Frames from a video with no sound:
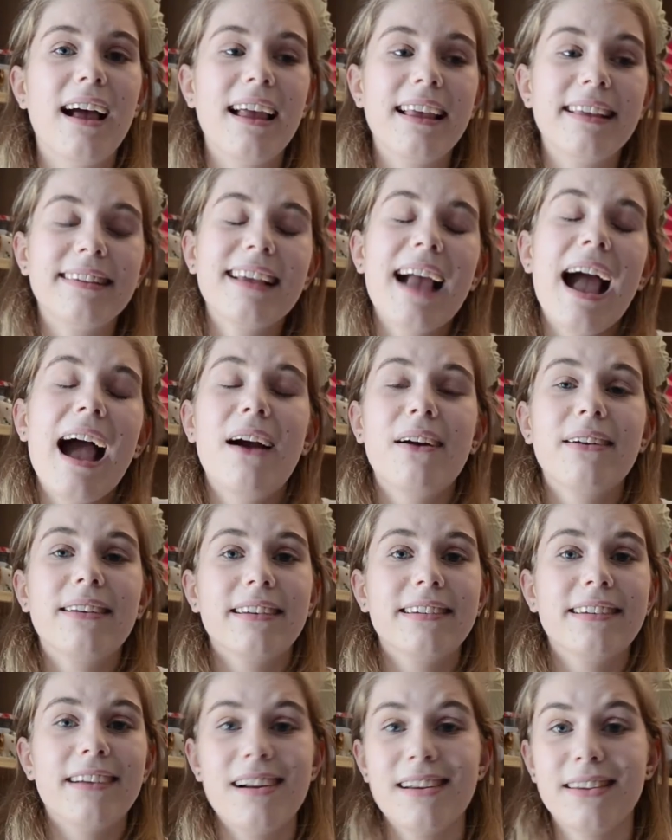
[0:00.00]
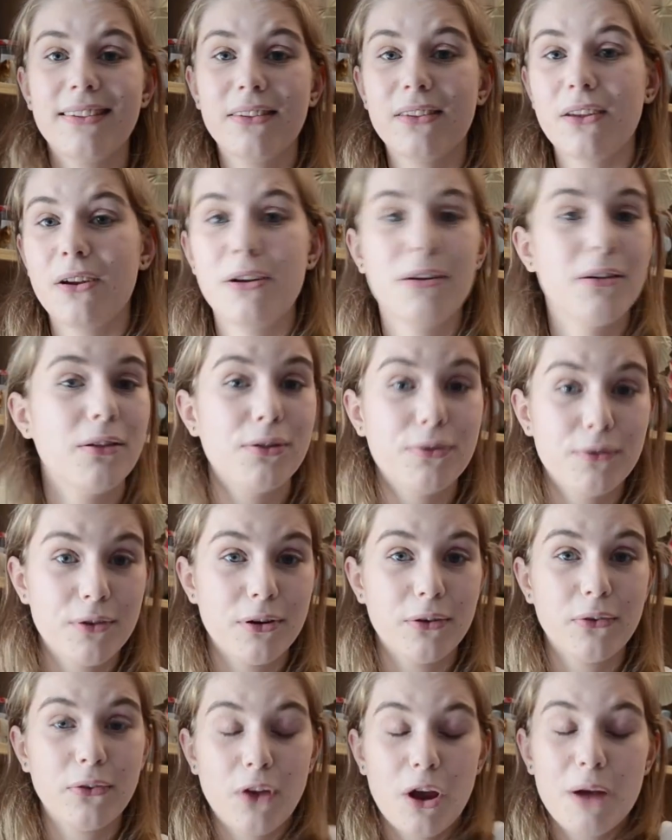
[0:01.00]
his character shines so
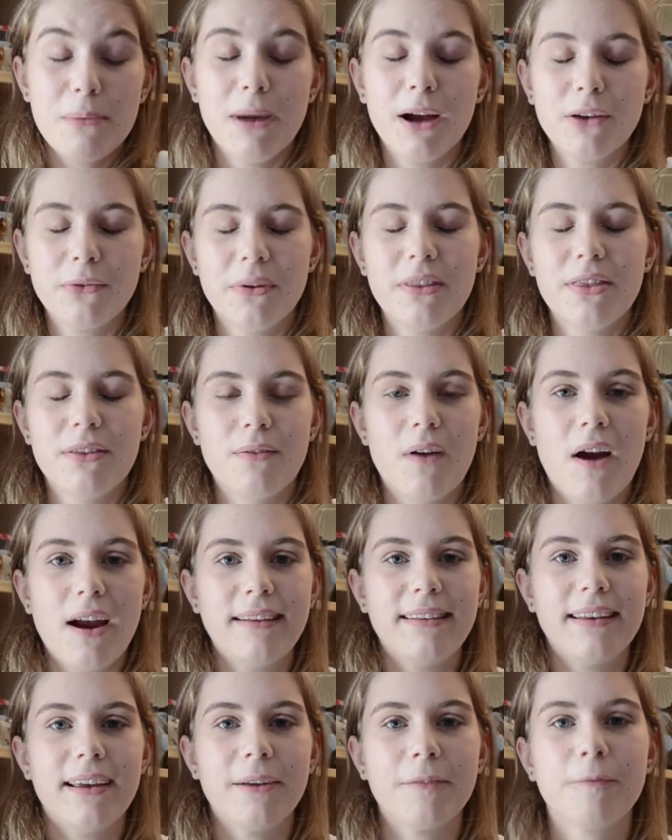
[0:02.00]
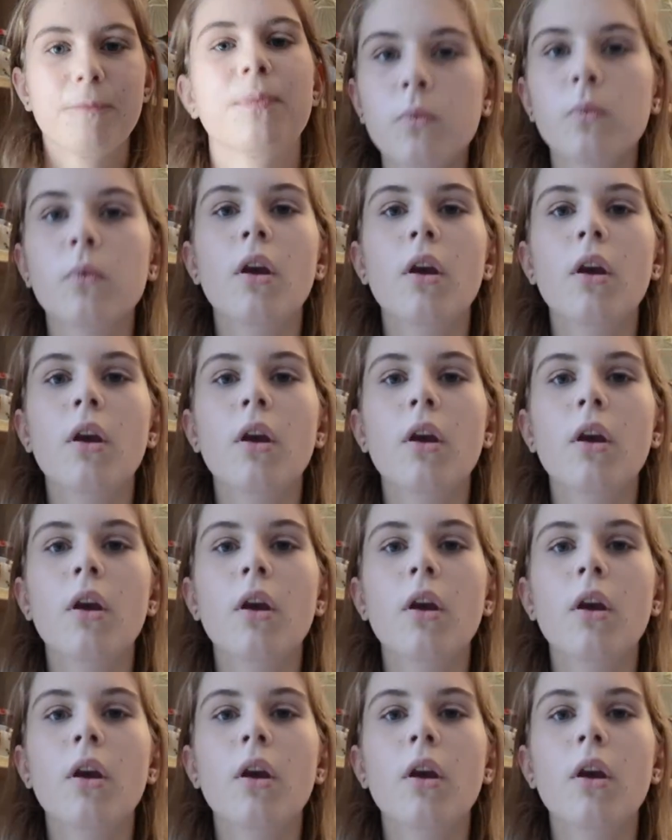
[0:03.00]
through so much with the writing.